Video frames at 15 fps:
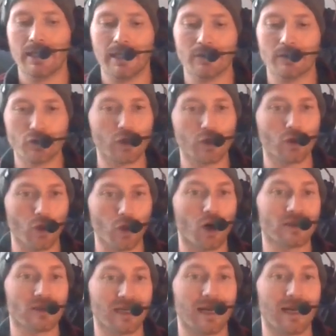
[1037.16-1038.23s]
It took a
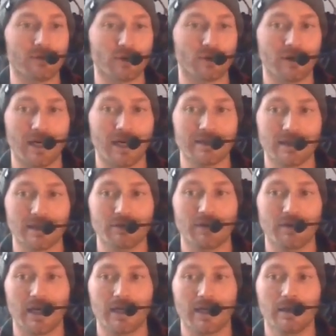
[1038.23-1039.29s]
long time to
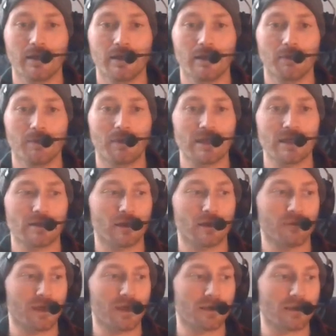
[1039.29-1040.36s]
identify
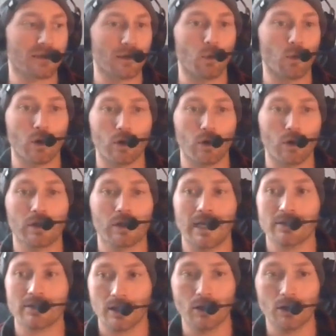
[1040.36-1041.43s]
myself as a
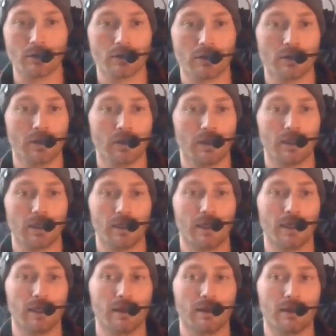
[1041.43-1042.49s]
world-class coach.
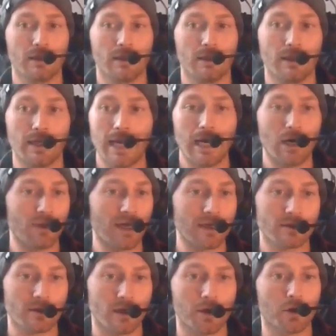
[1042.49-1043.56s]
And now
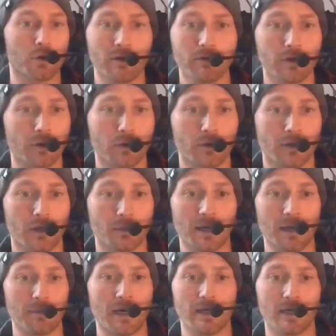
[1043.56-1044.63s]
that's unequivocal in my
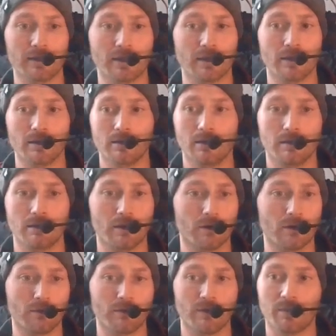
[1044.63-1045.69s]
mind and
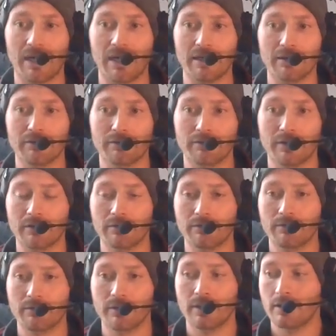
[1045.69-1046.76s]
in the mind of
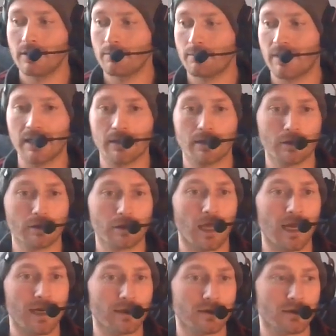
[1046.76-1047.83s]
my
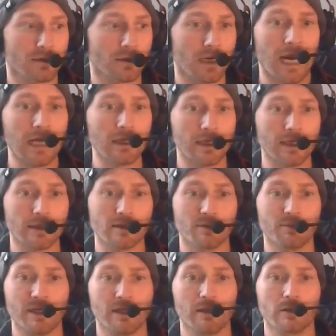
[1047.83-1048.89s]
clients and colleagues and
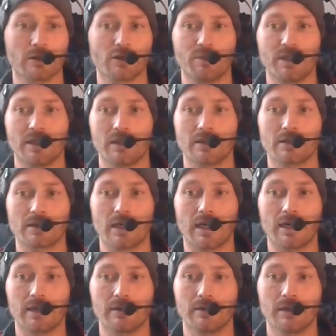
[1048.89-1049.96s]
peers, because
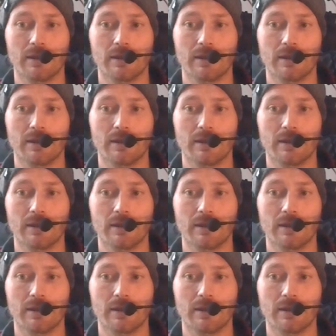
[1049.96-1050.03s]
I